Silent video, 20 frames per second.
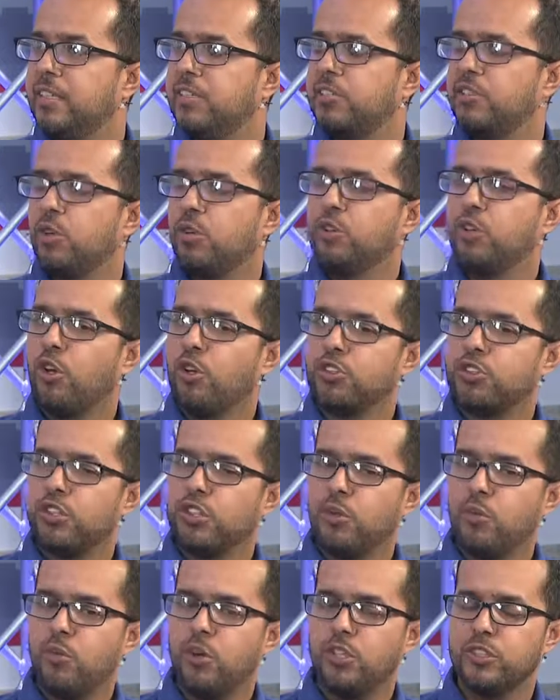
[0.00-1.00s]
So those are
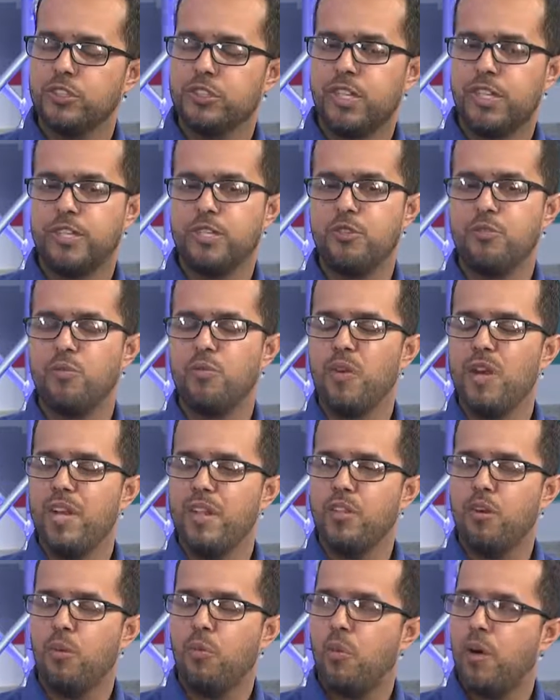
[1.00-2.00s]
the ones that you
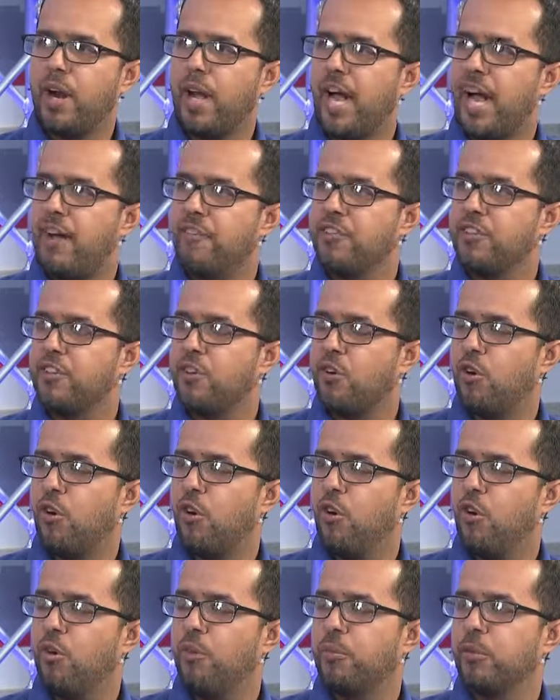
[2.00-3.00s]
really don't want to have in your
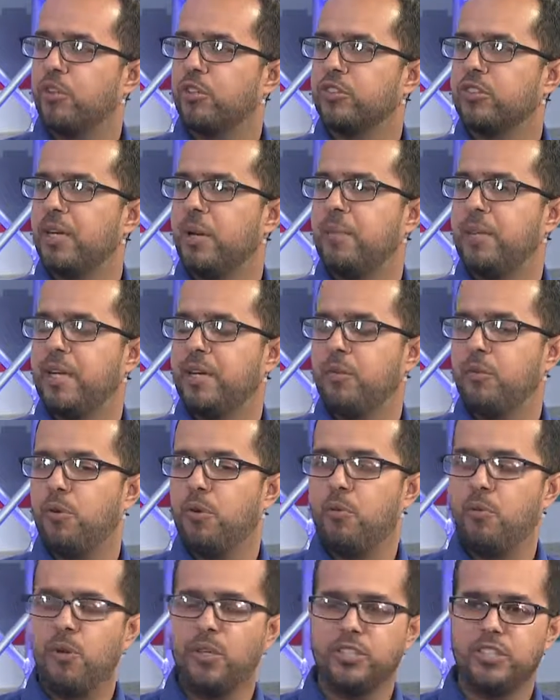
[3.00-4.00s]
home, because, I mean,
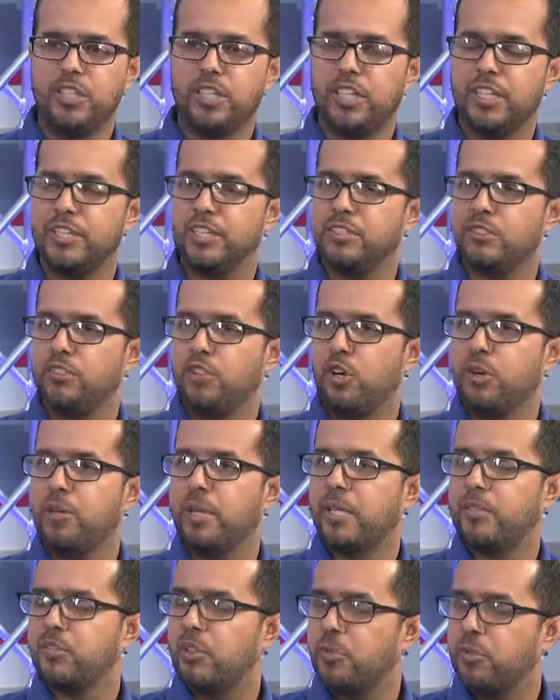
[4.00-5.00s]
once they get
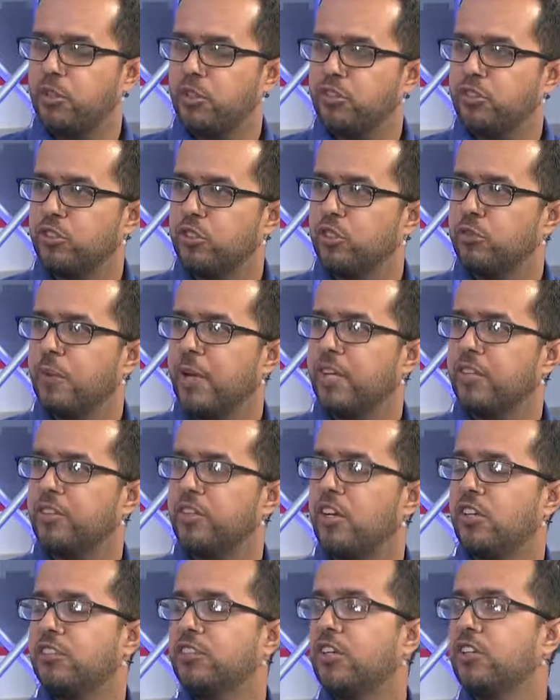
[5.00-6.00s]
disturbed, they start producing those
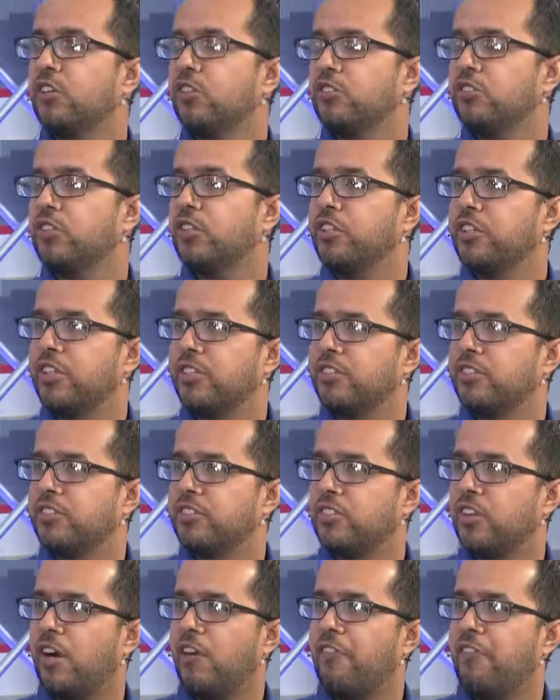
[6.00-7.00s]
mycotoxins, and those are the things that
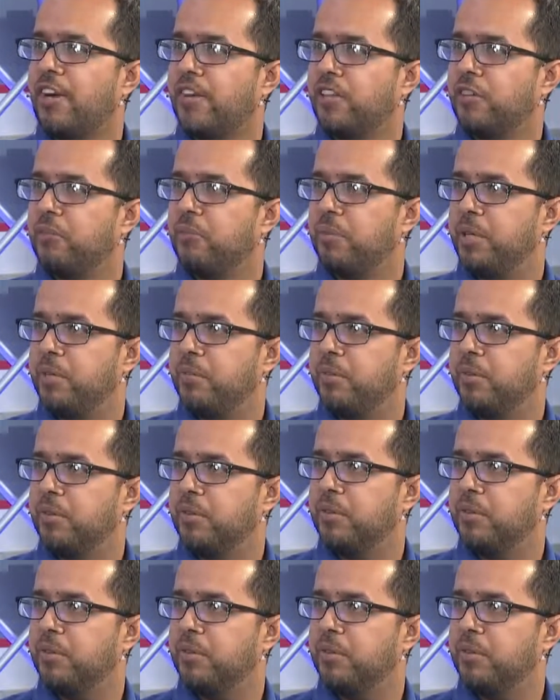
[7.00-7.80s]
start affecting people.